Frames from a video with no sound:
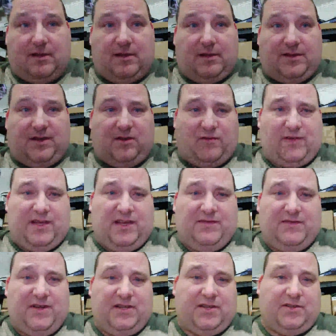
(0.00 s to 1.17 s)
They don't really even
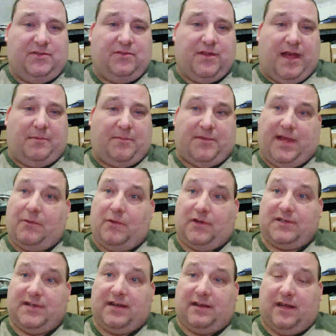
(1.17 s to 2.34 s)
need to do that, but that will
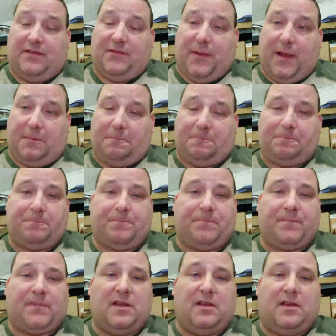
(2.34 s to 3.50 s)
extend the lifespan.
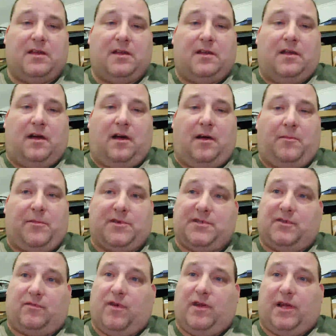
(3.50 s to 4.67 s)
Because
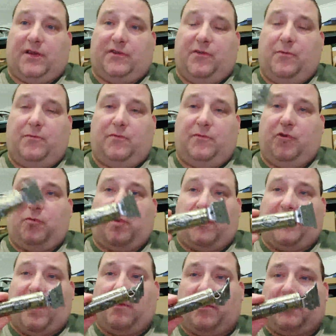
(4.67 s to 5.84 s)
they'll run like two plus
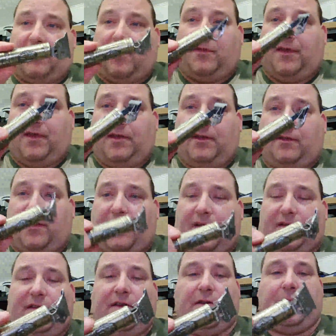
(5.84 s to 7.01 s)
hours on the cell that's
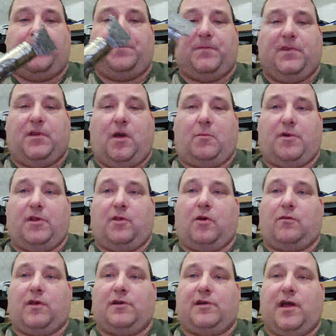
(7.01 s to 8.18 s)
in here. Pretty long
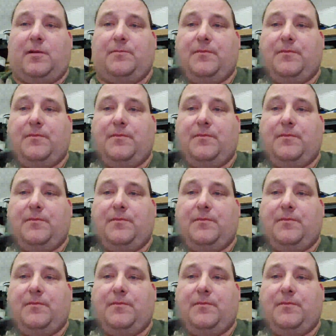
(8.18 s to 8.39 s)
run time.